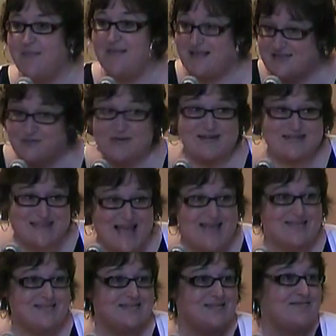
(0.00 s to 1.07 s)
that's what it
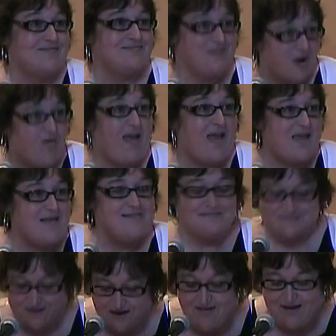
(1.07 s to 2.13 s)
says. Okay?
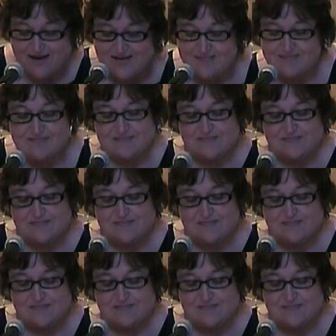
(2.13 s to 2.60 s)
All right.